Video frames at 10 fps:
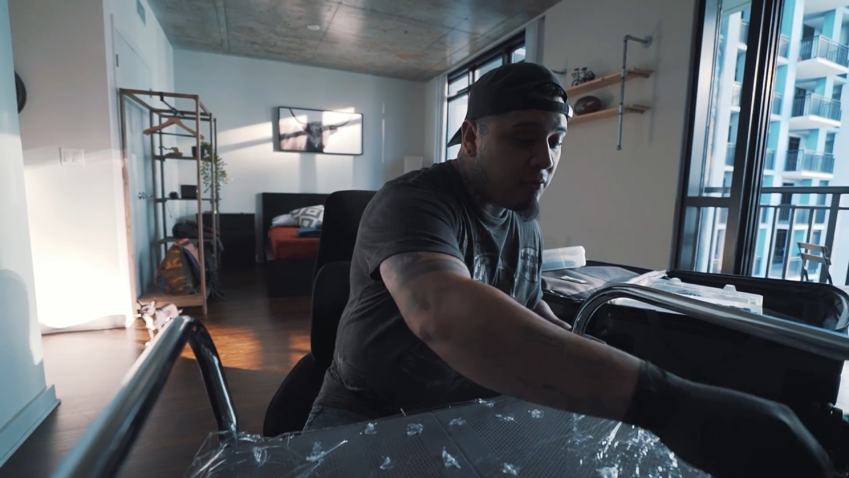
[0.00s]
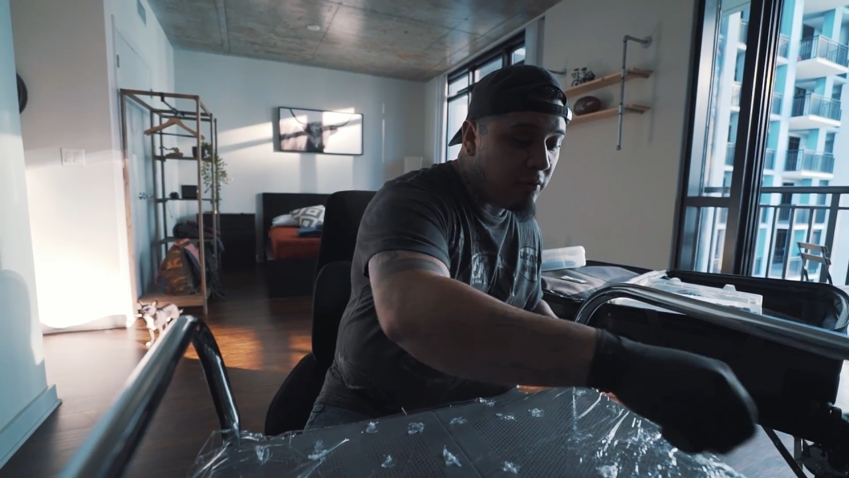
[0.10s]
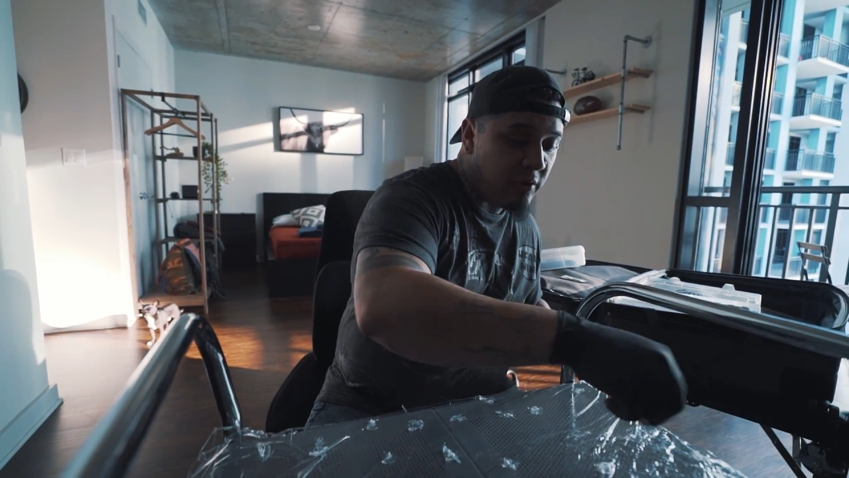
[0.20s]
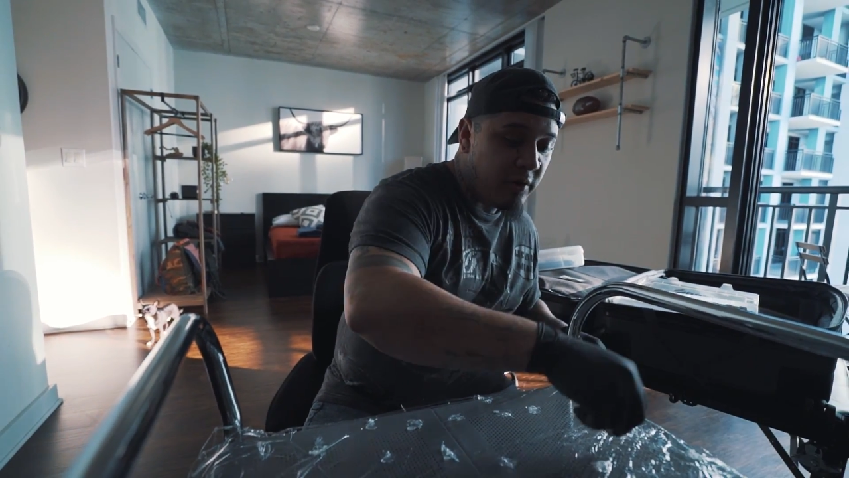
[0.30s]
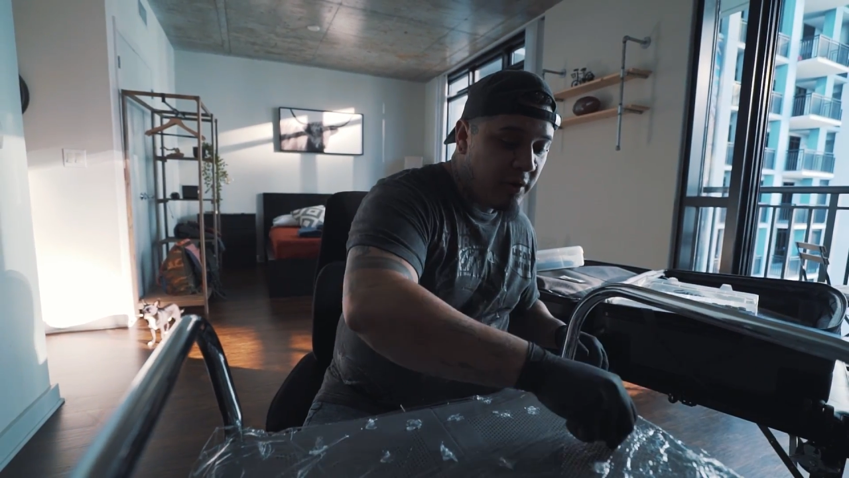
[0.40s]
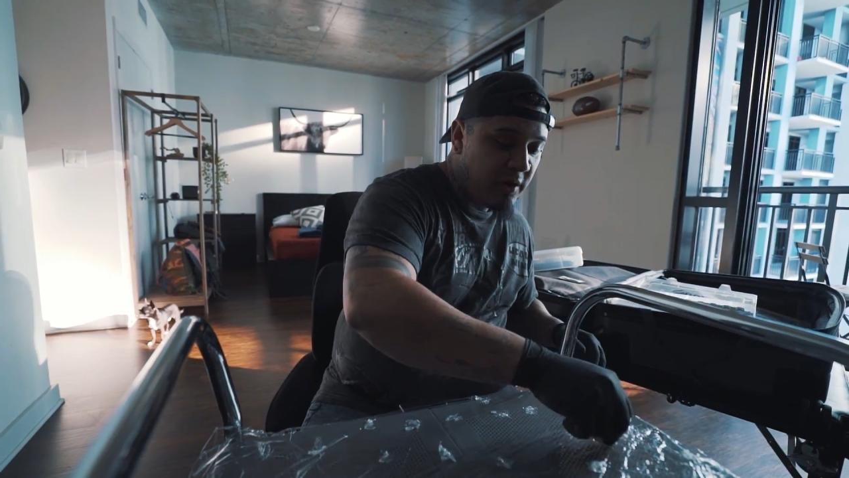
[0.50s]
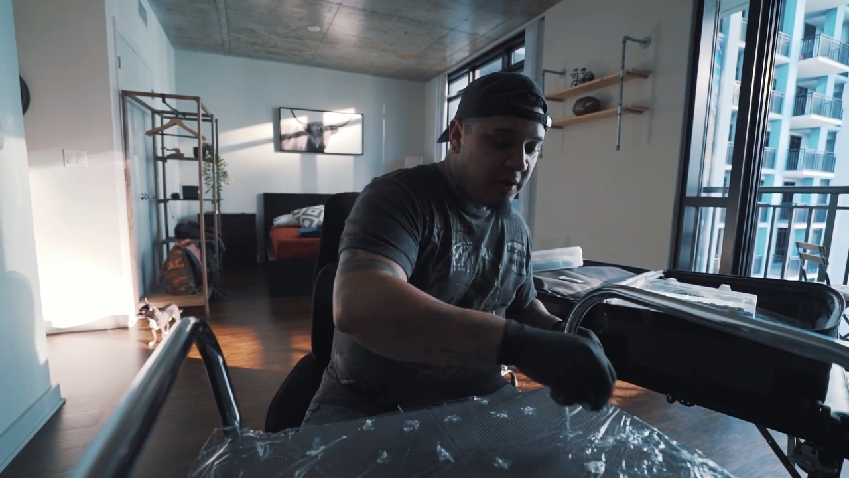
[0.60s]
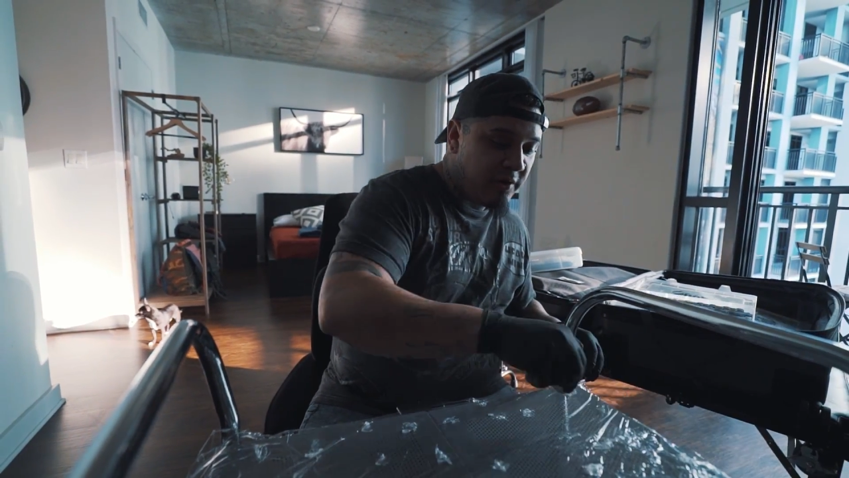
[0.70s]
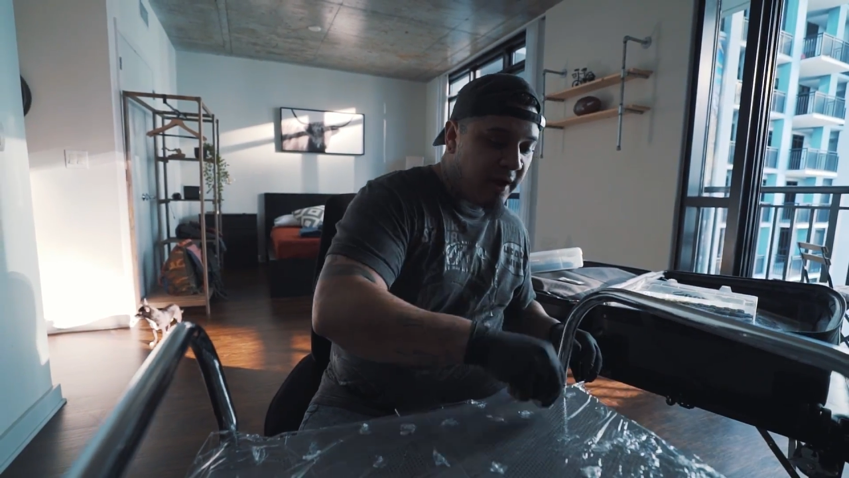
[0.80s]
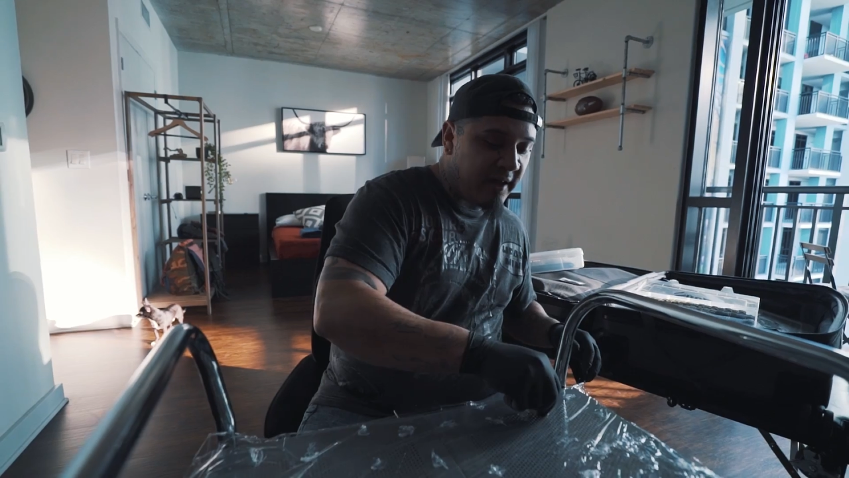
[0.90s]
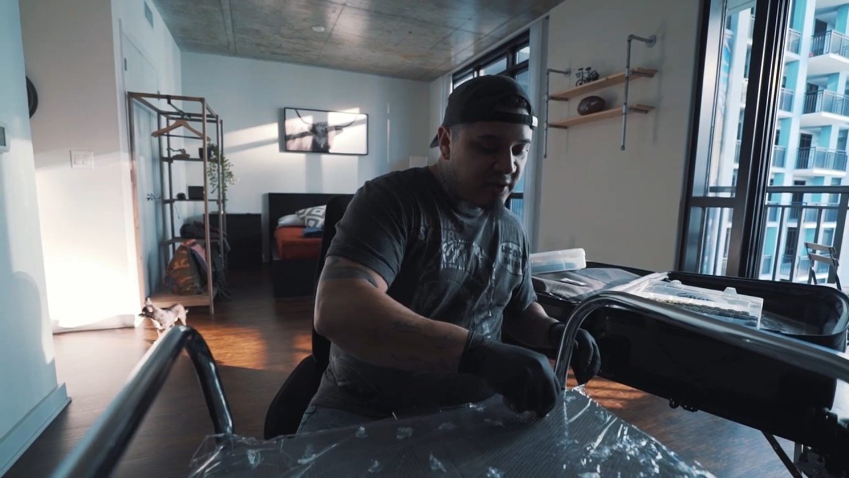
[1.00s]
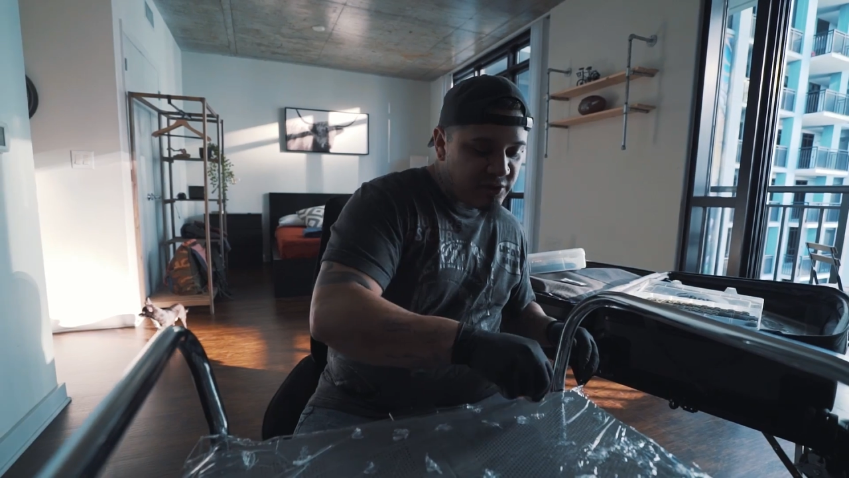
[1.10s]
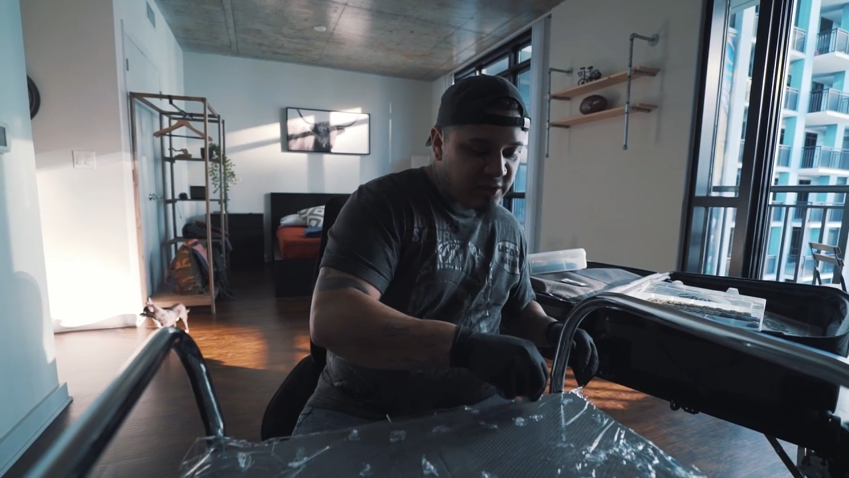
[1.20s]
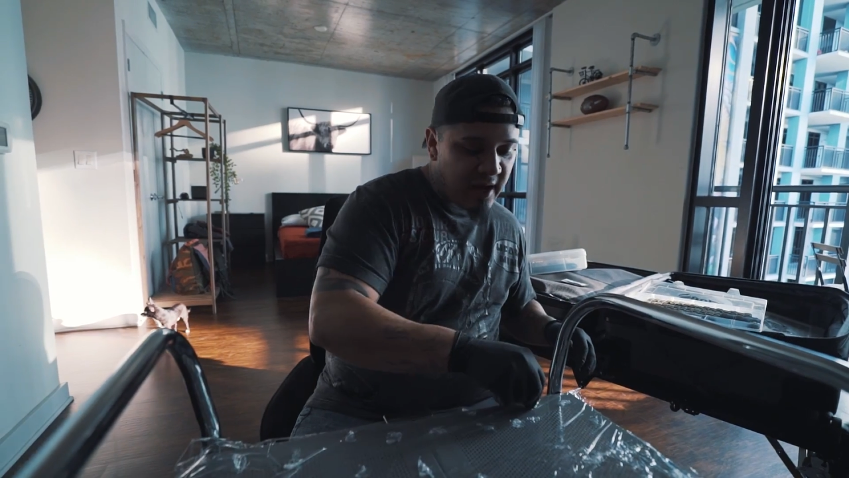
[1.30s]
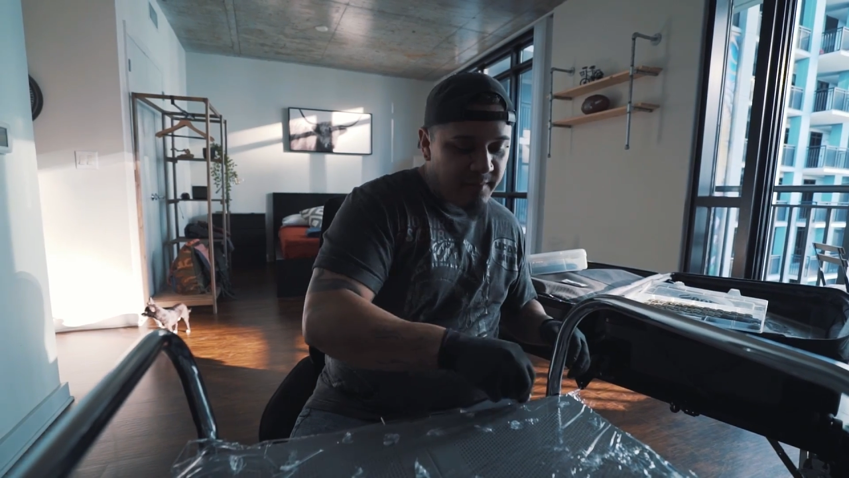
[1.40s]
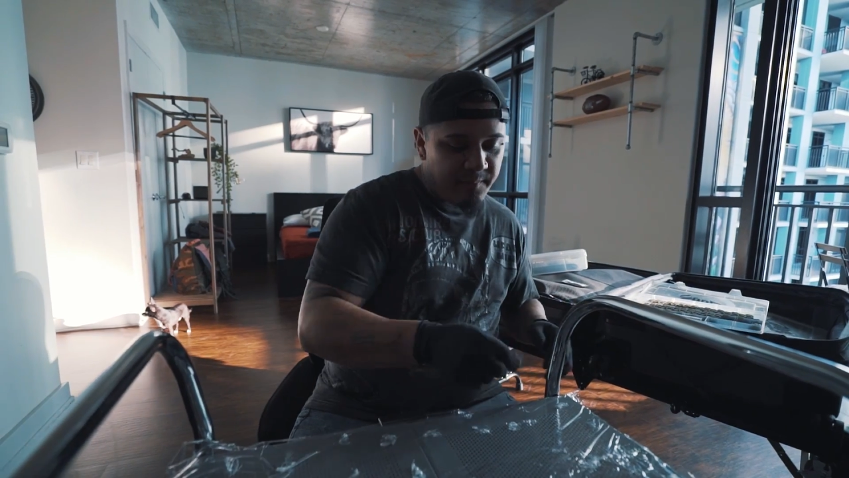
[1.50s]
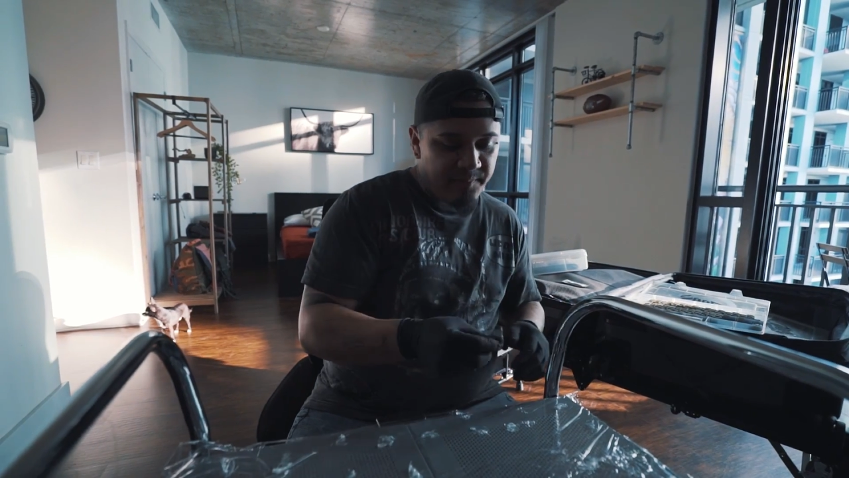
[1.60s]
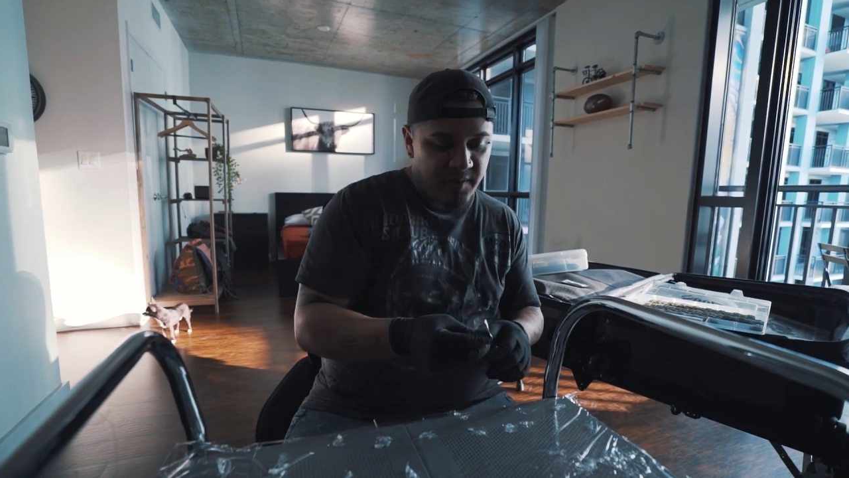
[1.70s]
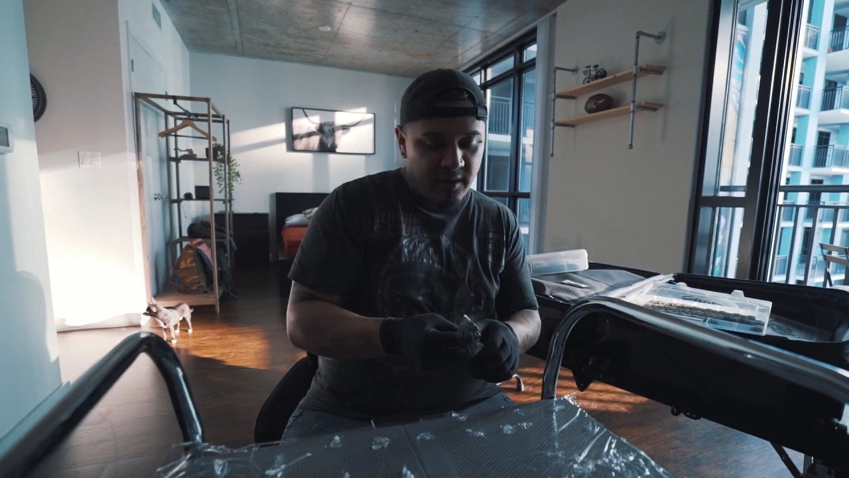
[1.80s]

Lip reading: or you're at the shop,